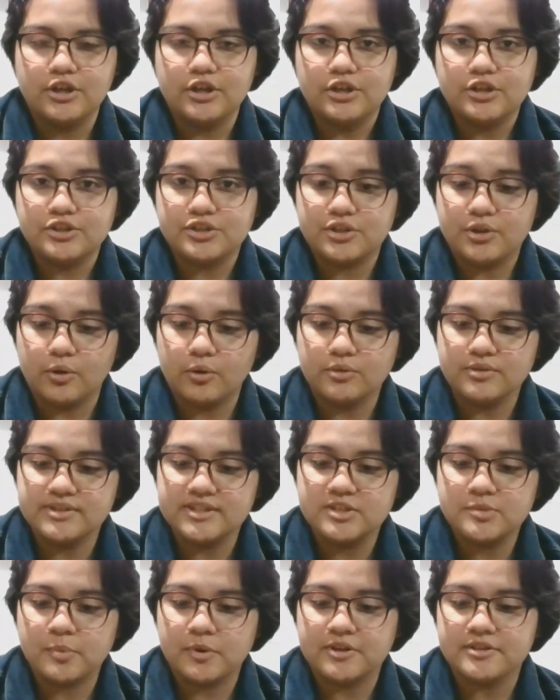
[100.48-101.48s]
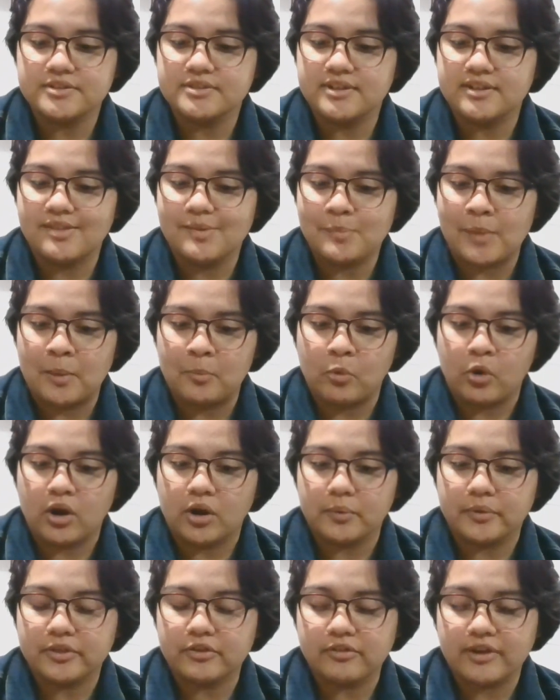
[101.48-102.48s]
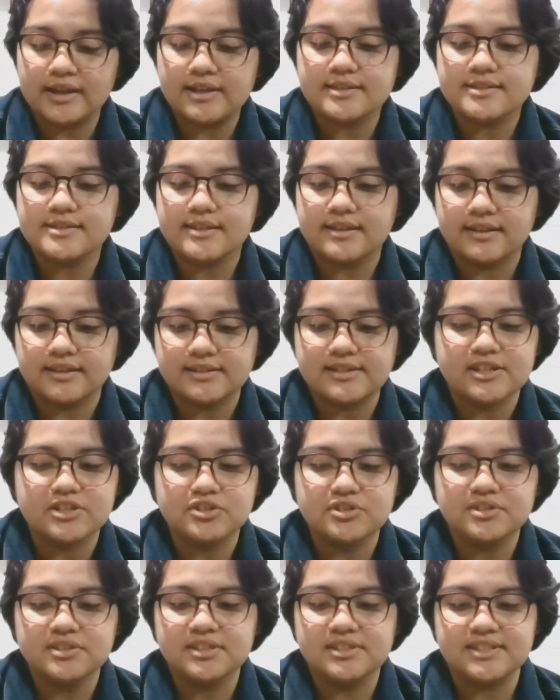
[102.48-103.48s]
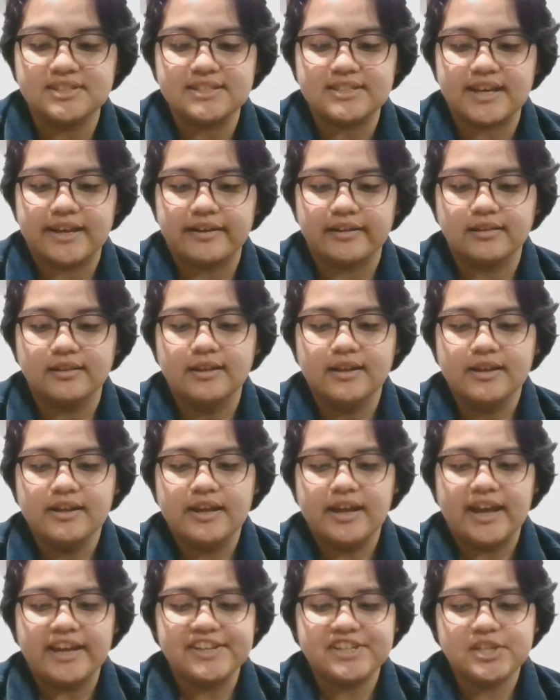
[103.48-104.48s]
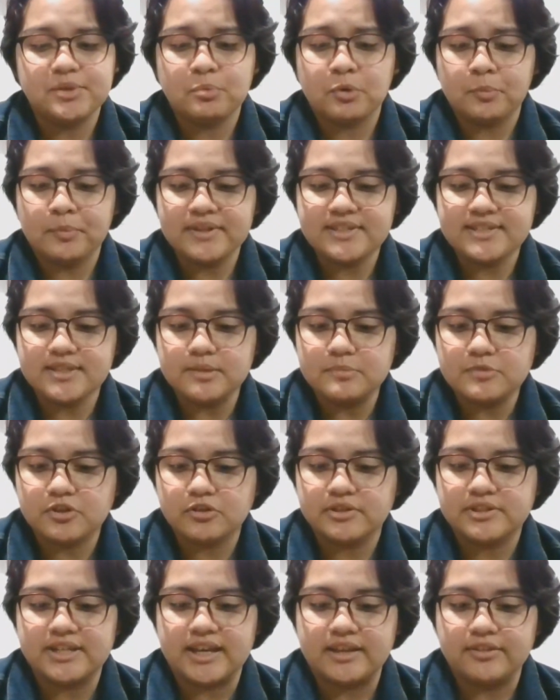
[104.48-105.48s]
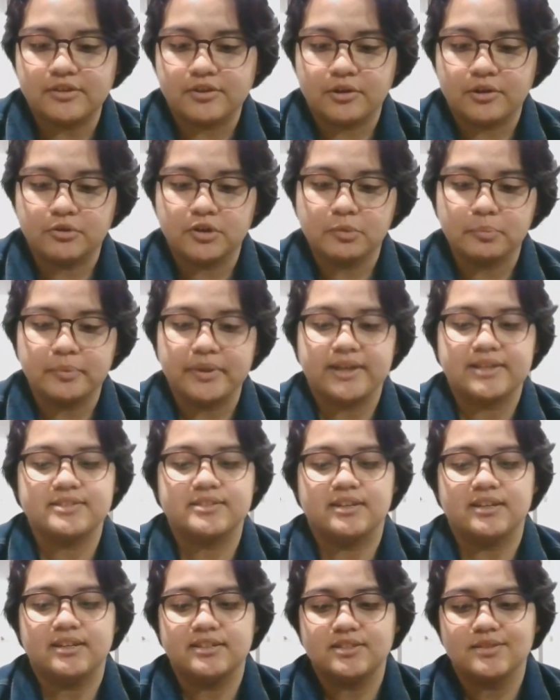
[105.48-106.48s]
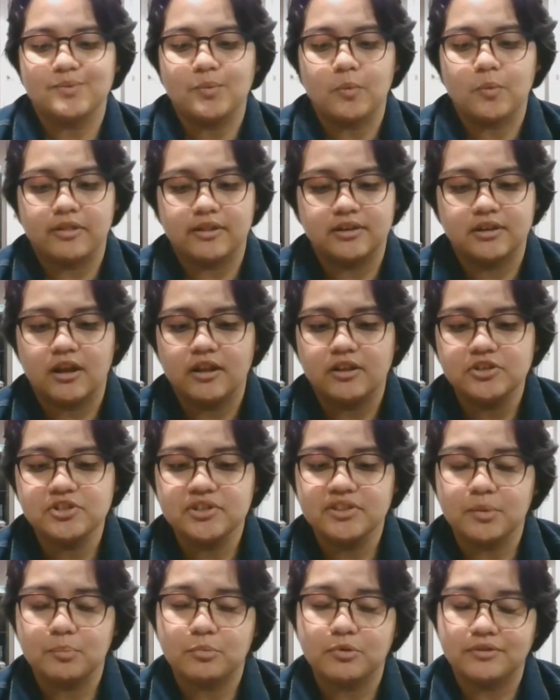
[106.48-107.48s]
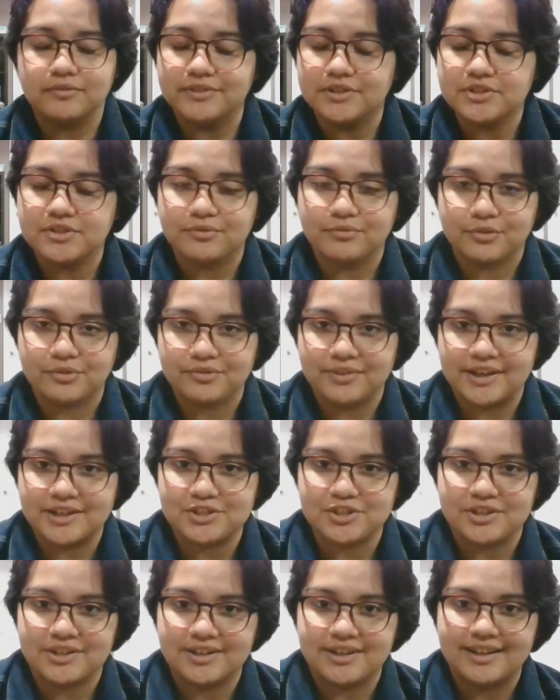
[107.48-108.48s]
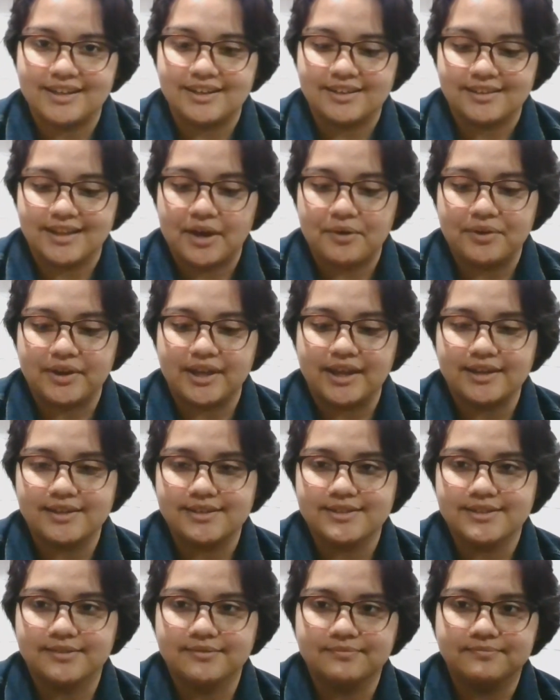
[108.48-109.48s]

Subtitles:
She holds each person in the memoir with grace and attention to detail, and she permits them to retain their own complexities while acknowledging the privilege of reflection in allowing it.